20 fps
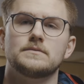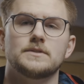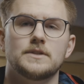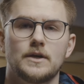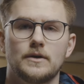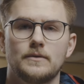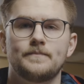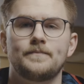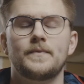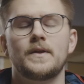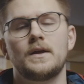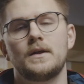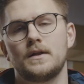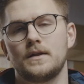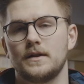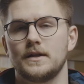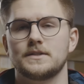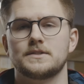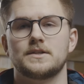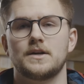So
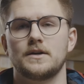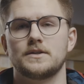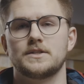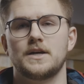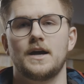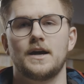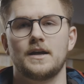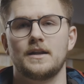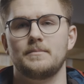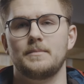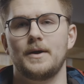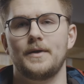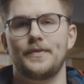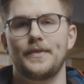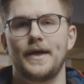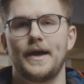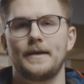let's start talking about